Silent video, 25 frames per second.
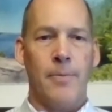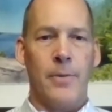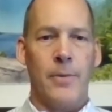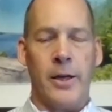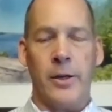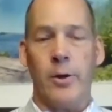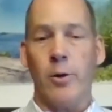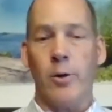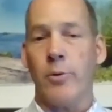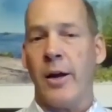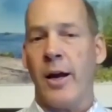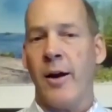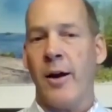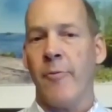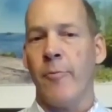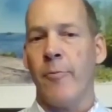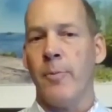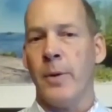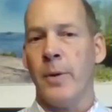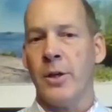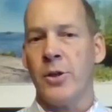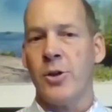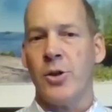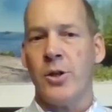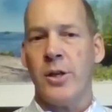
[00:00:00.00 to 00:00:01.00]
I don't have
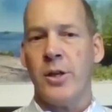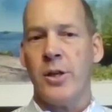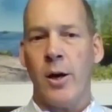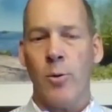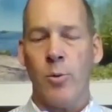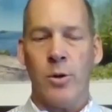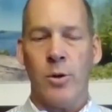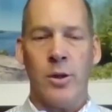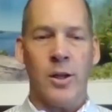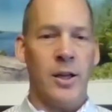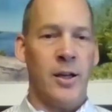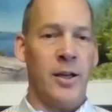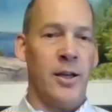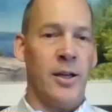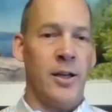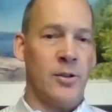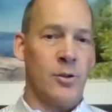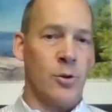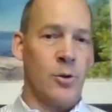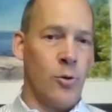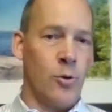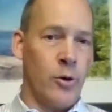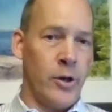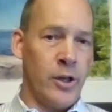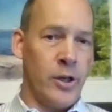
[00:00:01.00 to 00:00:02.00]
much doubt that it's
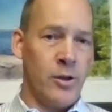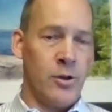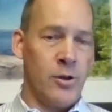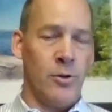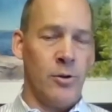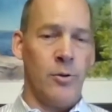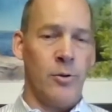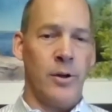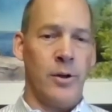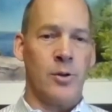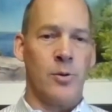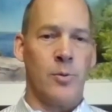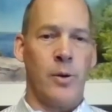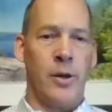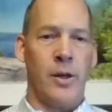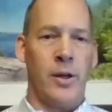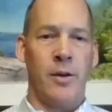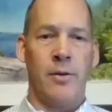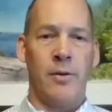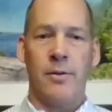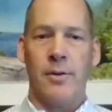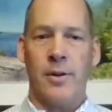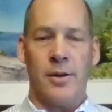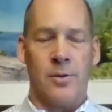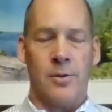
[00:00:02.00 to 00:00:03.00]
going to, as
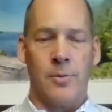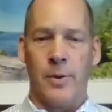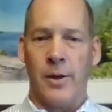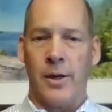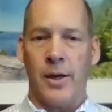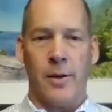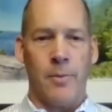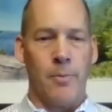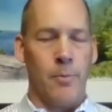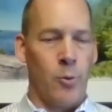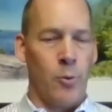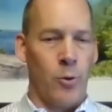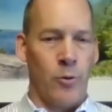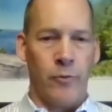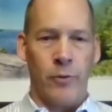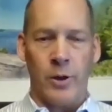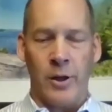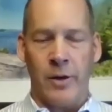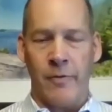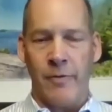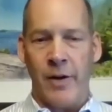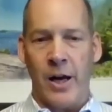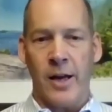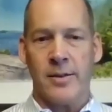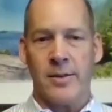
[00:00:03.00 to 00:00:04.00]
we get more
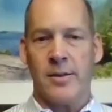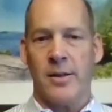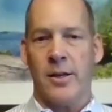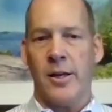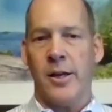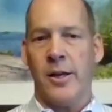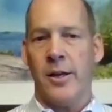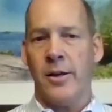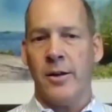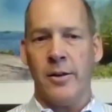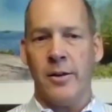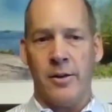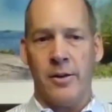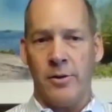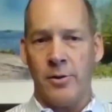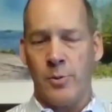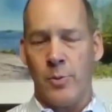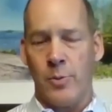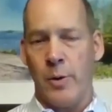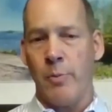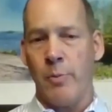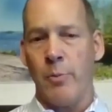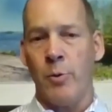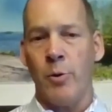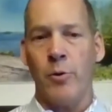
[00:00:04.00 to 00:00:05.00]
fully vaccinated and as
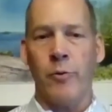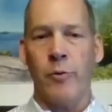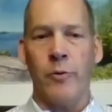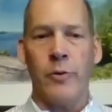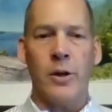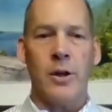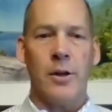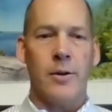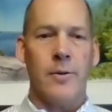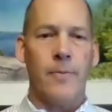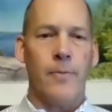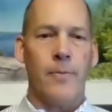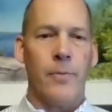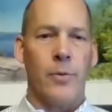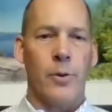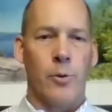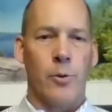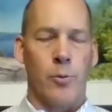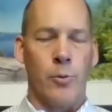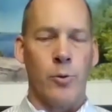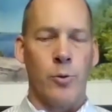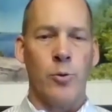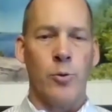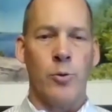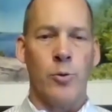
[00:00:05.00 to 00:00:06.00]
we move
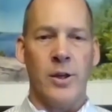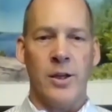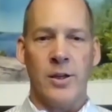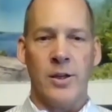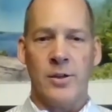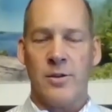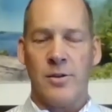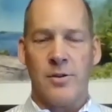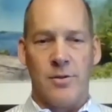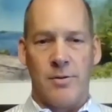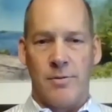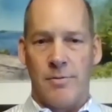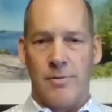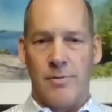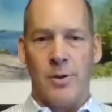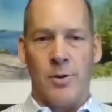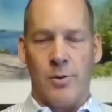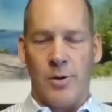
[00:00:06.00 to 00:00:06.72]
through this